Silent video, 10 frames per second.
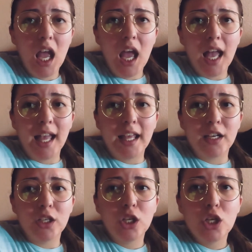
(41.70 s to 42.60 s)

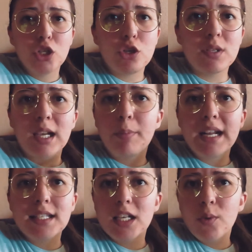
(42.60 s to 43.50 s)
And she was like, but
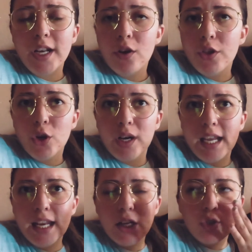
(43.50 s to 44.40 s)
it says right here that you're gonna
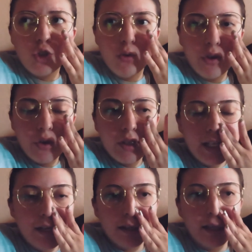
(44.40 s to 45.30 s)
get it June
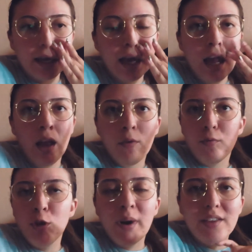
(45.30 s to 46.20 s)
13th. Like,
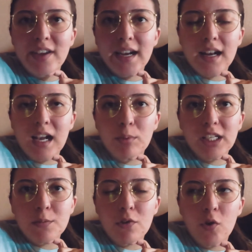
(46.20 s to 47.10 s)
you might even get it a couple
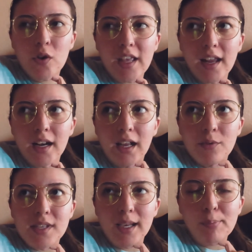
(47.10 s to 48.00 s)
days before that. And I
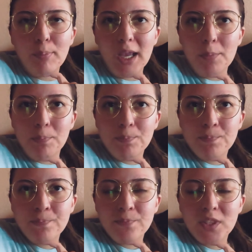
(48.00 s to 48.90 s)
was like, babe,
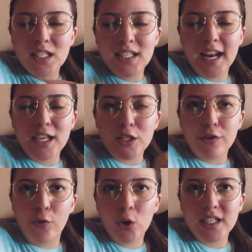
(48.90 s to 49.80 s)
today is the
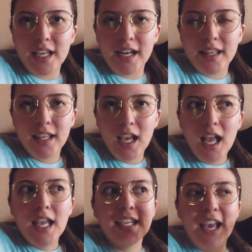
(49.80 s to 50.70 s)
14th.
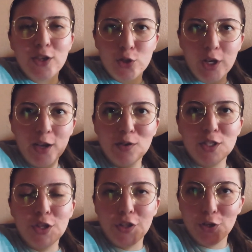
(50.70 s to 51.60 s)
Yesterday was
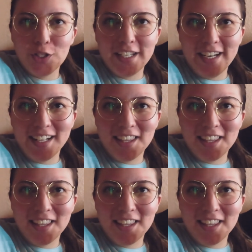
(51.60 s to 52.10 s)
the 13th.